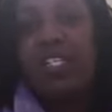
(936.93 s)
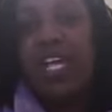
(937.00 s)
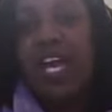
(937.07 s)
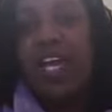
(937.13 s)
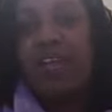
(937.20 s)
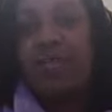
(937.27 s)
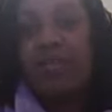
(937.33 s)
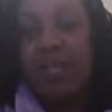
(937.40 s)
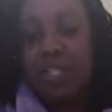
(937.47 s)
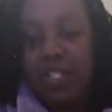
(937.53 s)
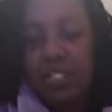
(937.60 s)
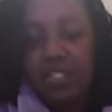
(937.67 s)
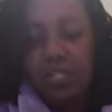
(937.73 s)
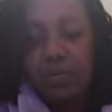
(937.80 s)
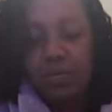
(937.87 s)
not have a
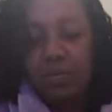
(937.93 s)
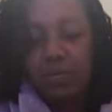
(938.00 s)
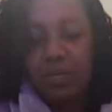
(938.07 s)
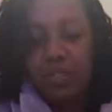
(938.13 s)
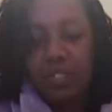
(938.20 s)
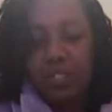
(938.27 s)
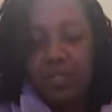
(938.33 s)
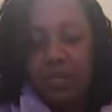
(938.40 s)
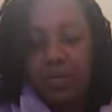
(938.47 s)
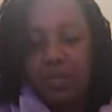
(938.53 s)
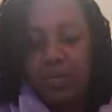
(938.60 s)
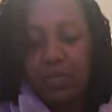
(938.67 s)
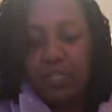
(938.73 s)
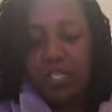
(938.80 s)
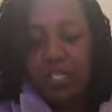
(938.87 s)
relationship with his
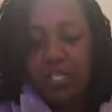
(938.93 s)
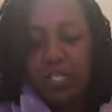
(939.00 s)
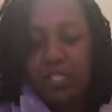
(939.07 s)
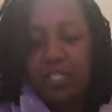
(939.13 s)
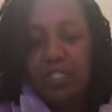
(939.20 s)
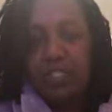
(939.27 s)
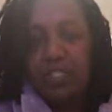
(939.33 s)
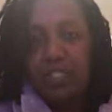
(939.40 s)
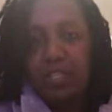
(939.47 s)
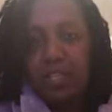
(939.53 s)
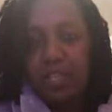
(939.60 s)
kids